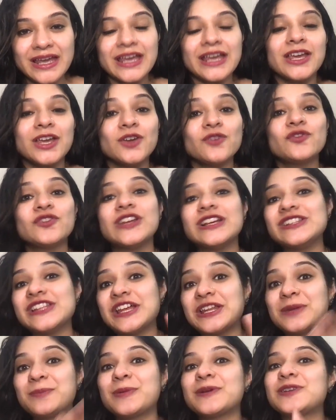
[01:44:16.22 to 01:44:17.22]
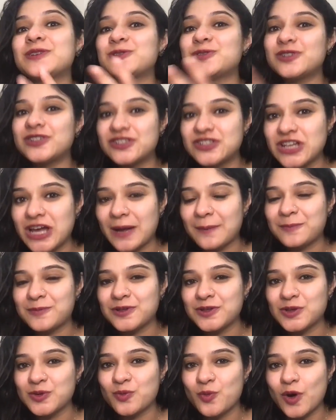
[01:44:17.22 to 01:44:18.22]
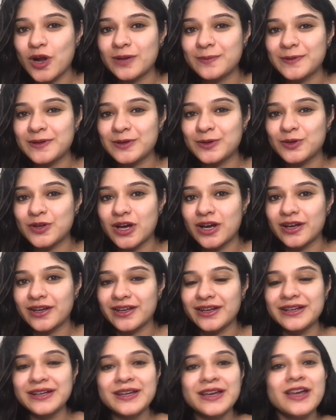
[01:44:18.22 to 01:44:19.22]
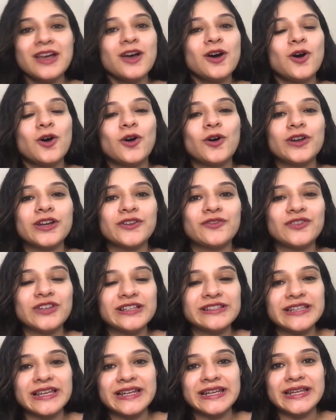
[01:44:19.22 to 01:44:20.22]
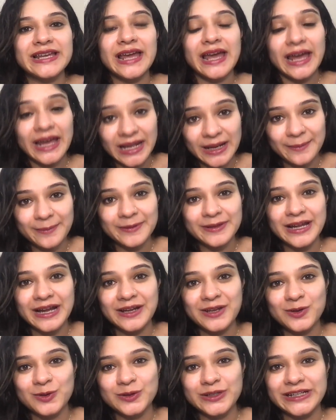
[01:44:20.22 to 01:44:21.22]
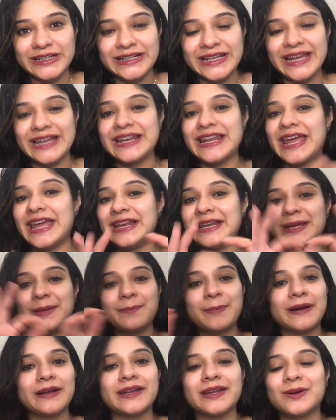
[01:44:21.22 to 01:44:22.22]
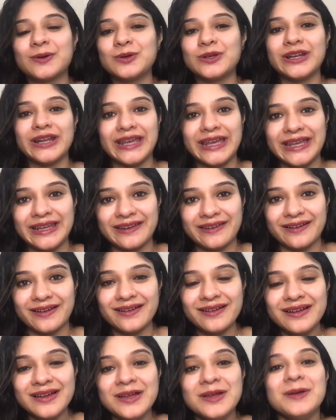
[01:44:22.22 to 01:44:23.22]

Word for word: If there's any particular chapter you want me to target, or if there's any help that you need in any particular area,